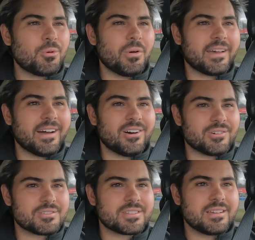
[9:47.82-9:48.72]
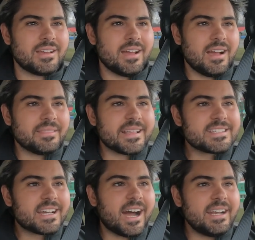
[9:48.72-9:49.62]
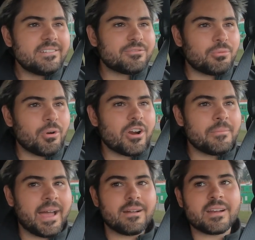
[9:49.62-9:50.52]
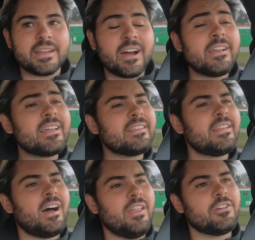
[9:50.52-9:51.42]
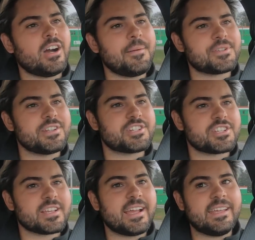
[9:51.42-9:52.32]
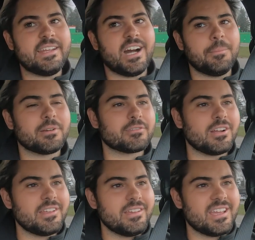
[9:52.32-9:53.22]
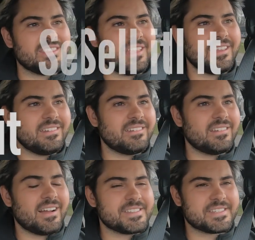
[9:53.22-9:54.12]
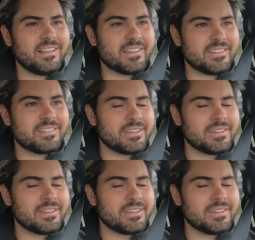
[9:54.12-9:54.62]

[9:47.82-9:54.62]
What else? That's kind of where I'm at right now. And like, the other option is just like, I get it up and running and then I sell it.